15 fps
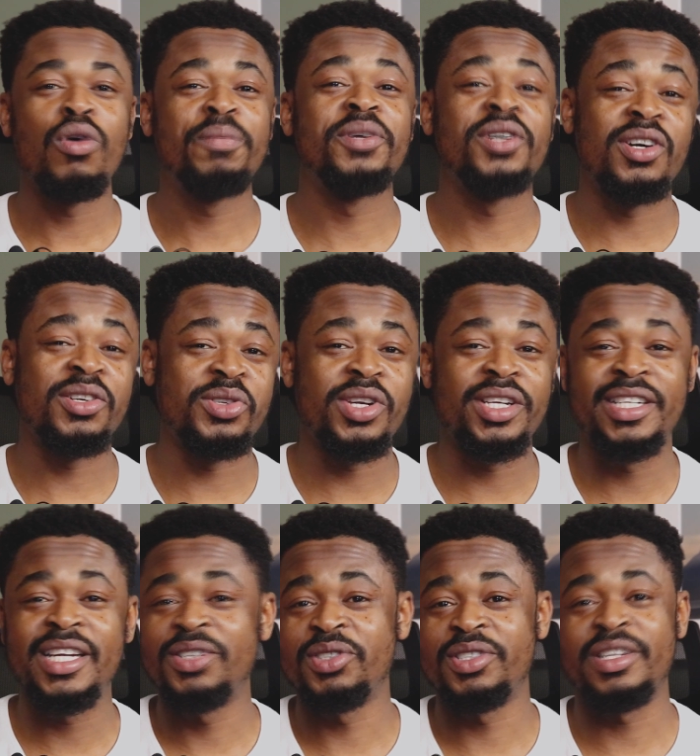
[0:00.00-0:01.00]
what product do you
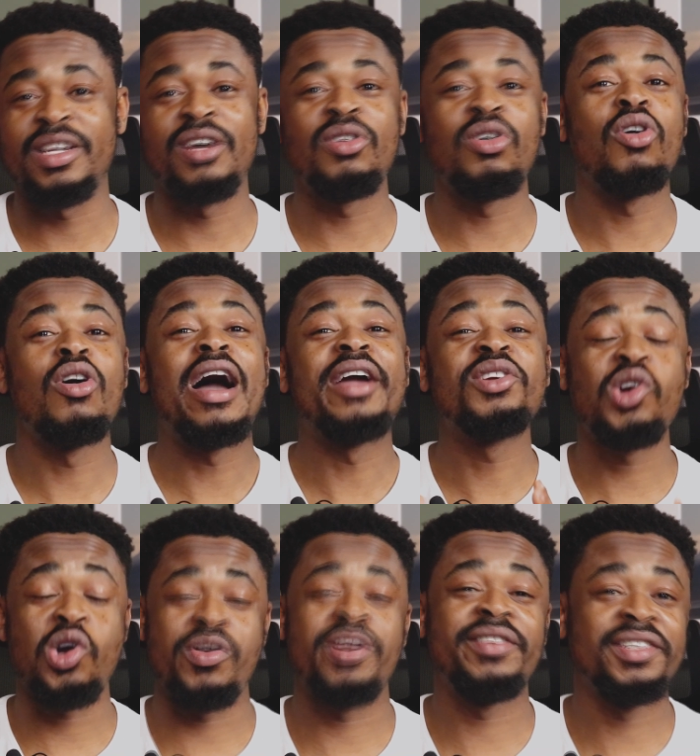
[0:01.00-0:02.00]
intend to sell or are you
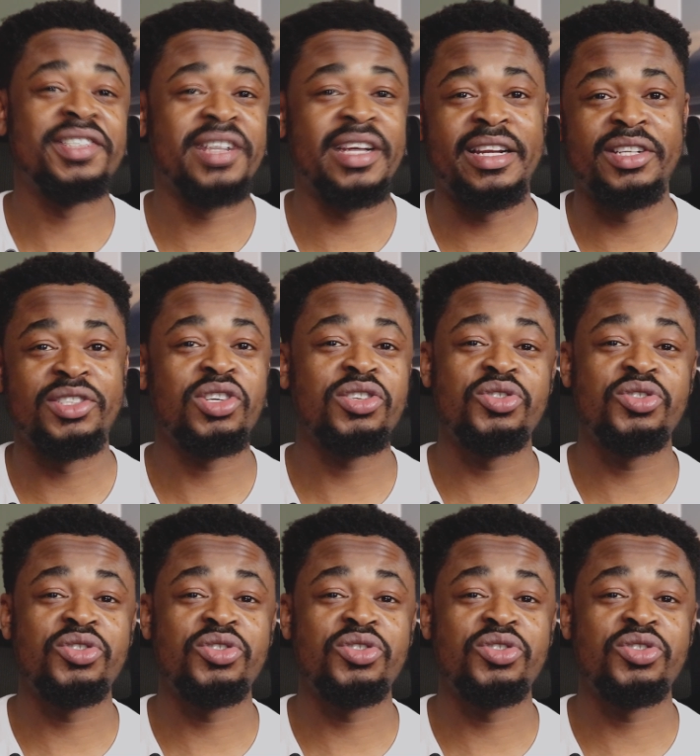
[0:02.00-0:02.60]
currently selling?